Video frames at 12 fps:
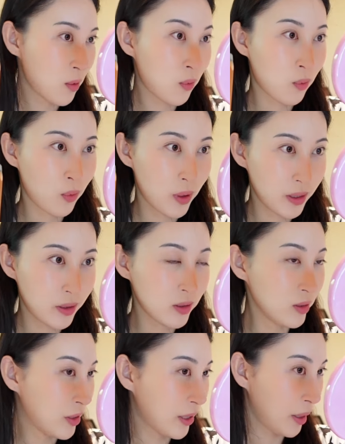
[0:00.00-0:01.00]
real
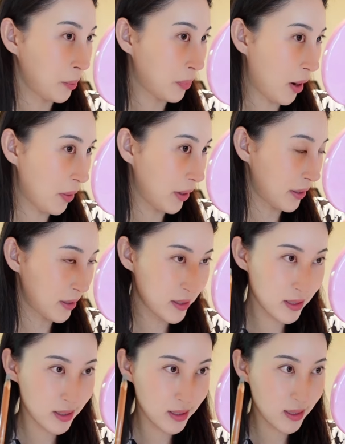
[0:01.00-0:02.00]
looking brow
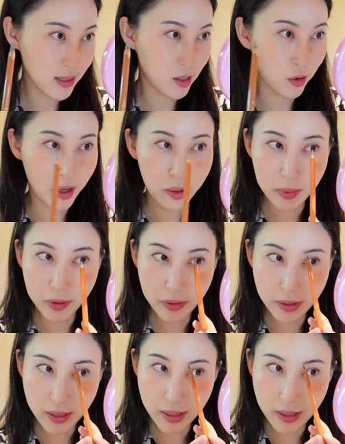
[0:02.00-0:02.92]
hairs. It's incredible.